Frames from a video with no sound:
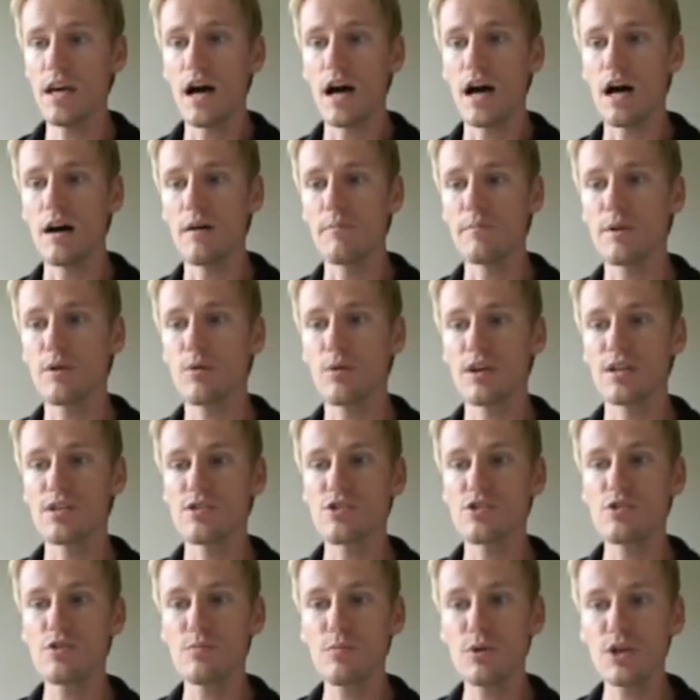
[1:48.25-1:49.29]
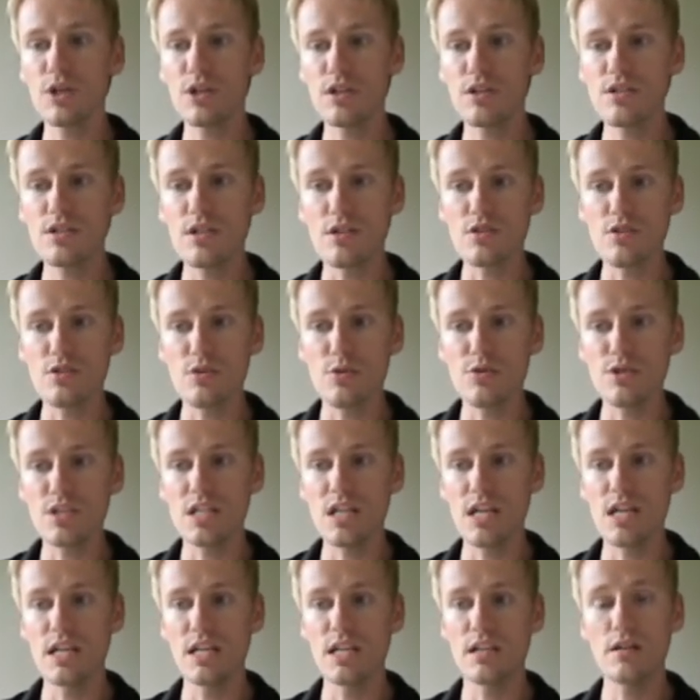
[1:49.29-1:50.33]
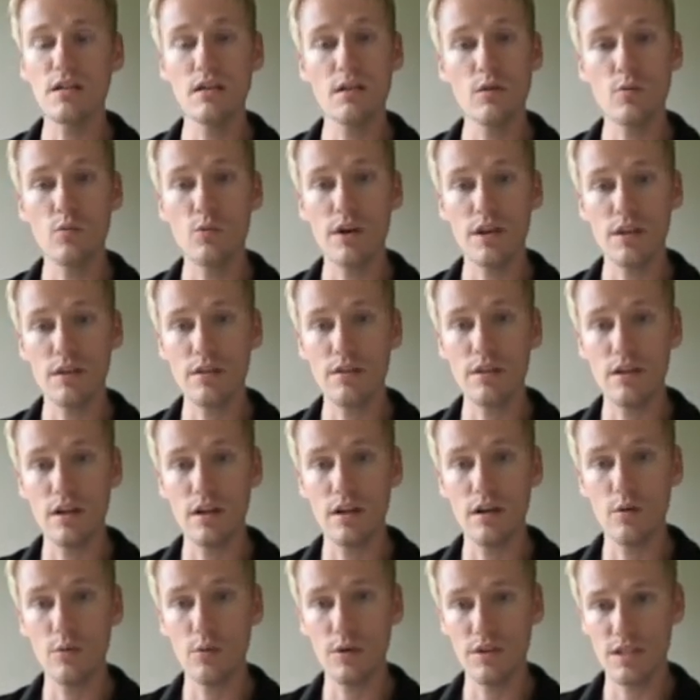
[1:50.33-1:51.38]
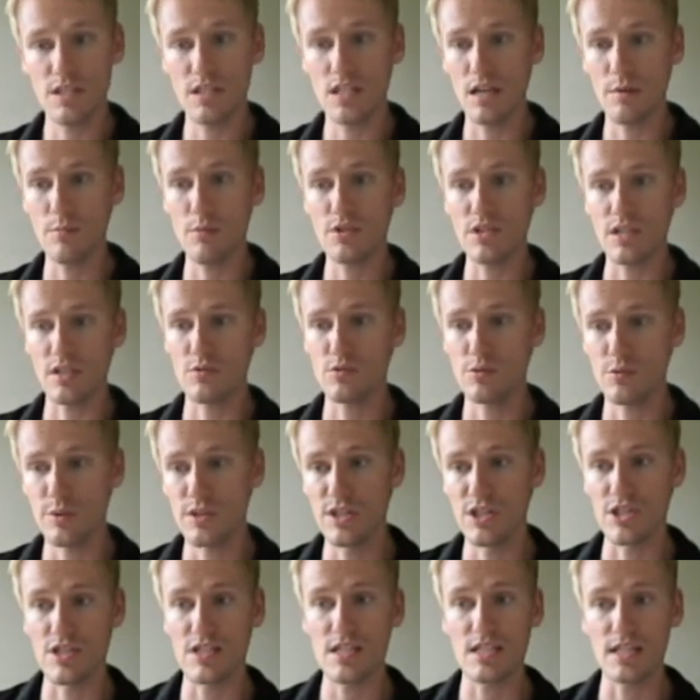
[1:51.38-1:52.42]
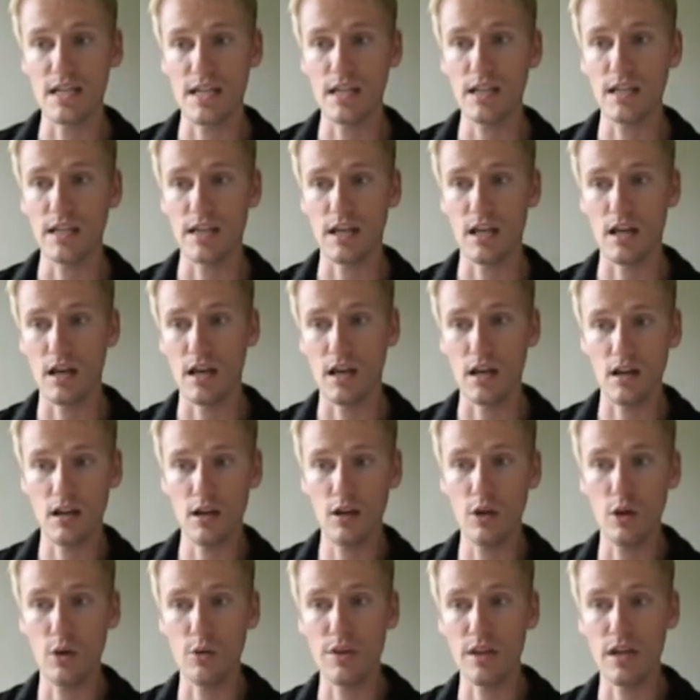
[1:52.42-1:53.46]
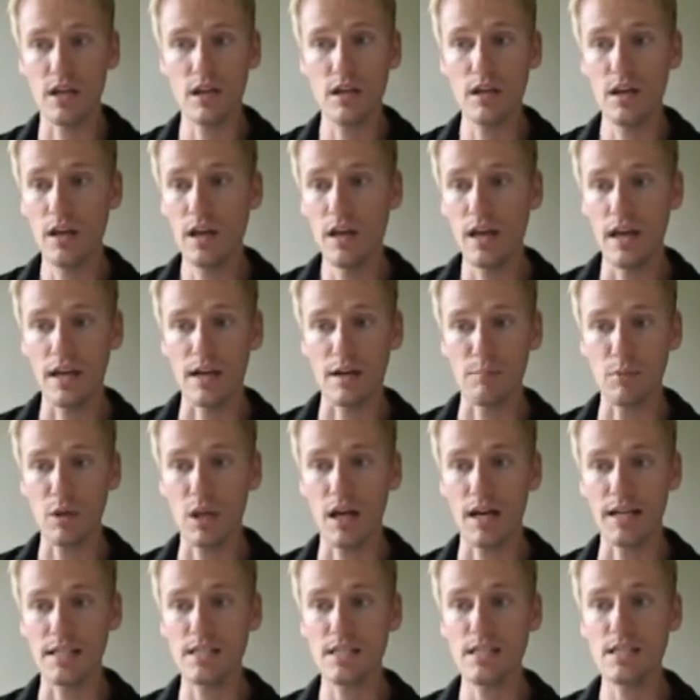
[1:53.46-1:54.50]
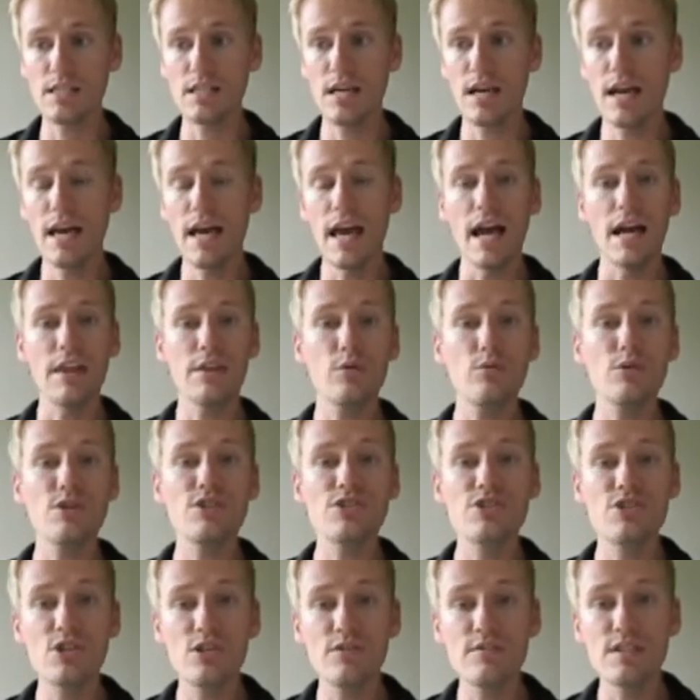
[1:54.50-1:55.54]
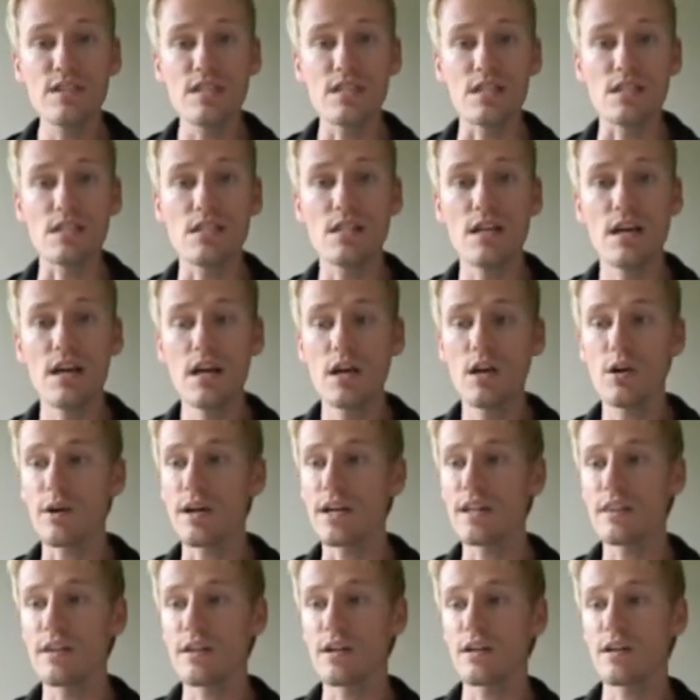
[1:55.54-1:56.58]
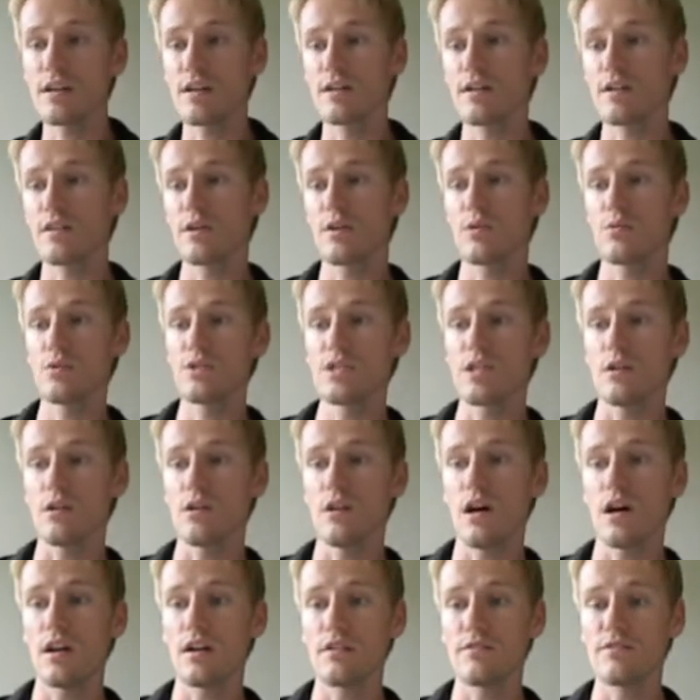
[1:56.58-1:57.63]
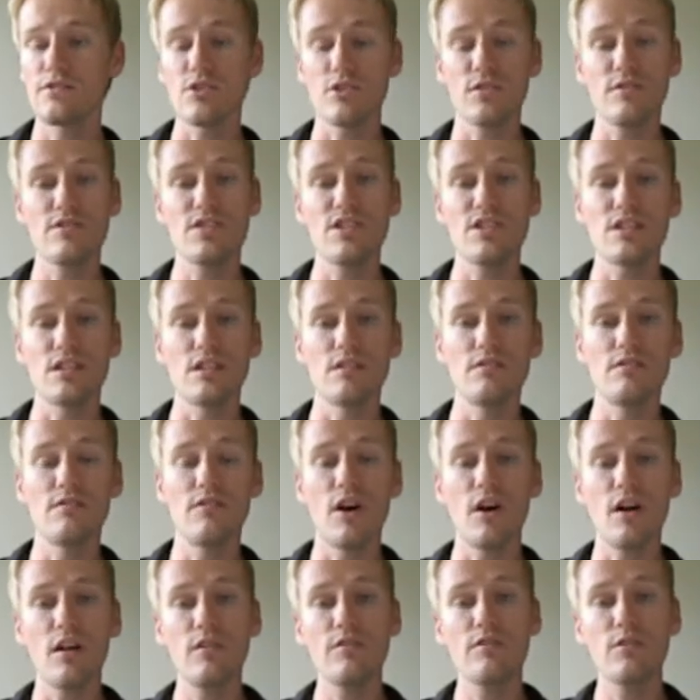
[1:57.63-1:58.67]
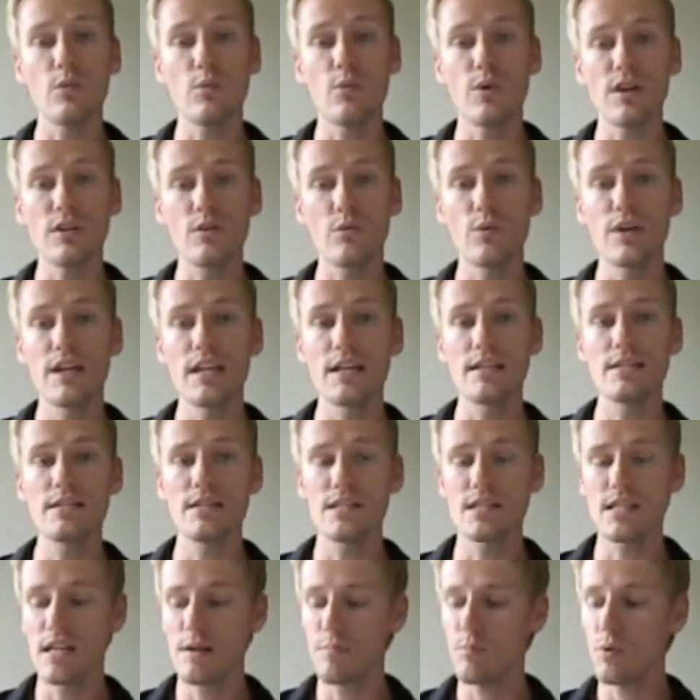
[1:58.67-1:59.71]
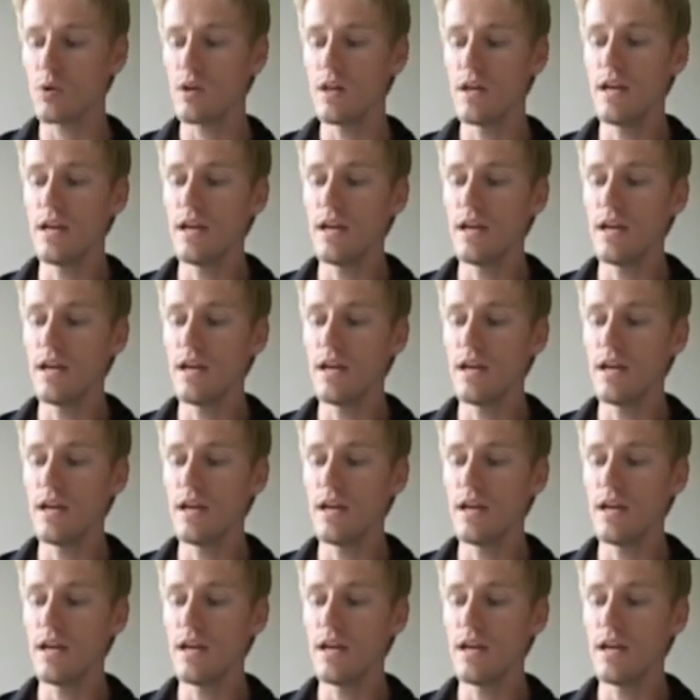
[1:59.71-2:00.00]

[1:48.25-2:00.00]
There were consumer goods associated with staples, as we just said, like clothing and appliances, and there were services. Right, there was a lot of services involved with wheat as a staple.